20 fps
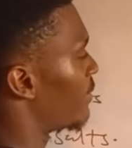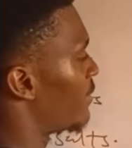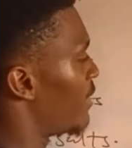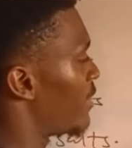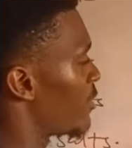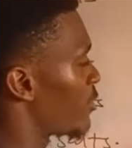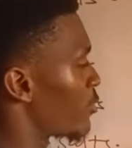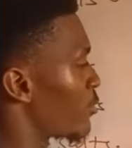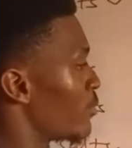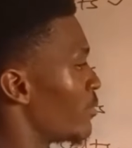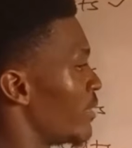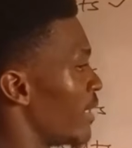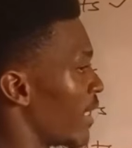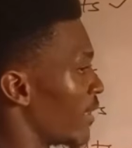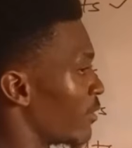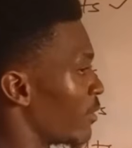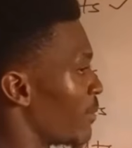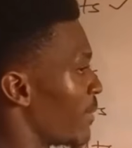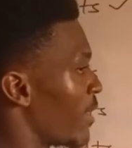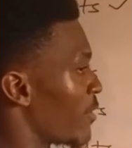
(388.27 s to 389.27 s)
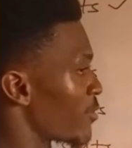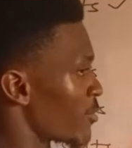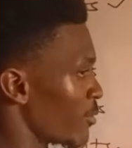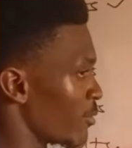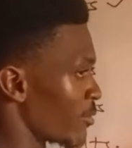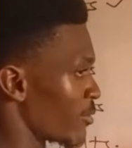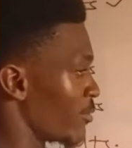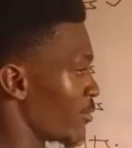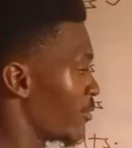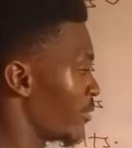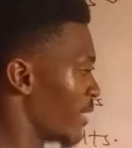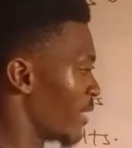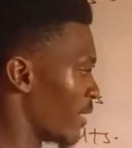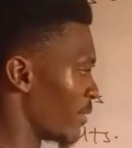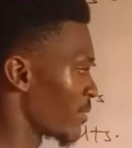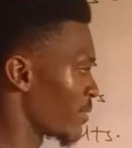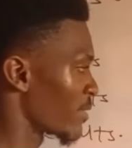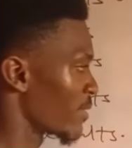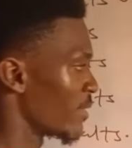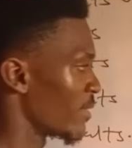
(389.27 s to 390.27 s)
These two, they are normal salts, no
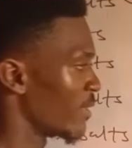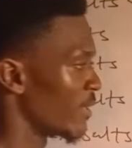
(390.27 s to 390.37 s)
doubt.